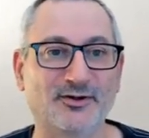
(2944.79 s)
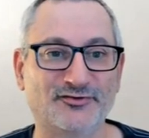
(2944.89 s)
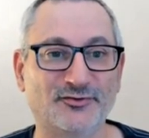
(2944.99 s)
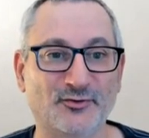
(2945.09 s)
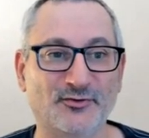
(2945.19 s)

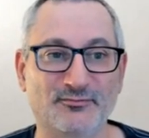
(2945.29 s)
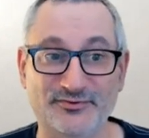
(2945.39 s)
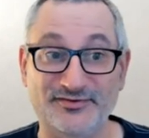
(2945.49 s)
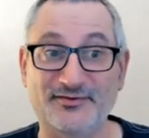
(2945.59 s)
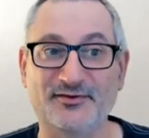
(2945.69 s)
parts store
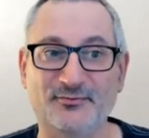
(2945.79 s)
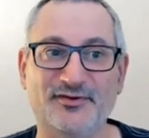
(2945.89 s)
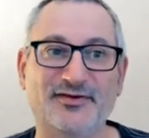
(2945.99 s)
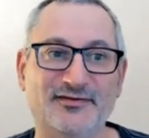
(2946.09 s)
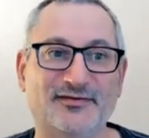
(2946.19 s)
and present
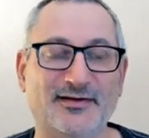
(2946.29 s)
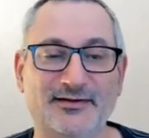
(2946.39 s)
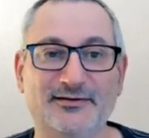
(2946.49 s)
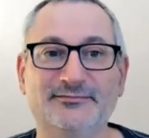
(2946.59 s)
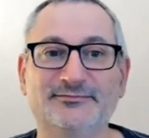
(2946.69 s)
them with this
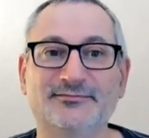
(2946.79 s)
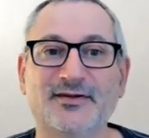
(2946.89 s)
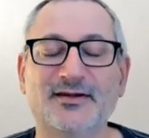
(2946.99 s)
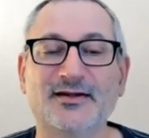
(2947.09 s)
thing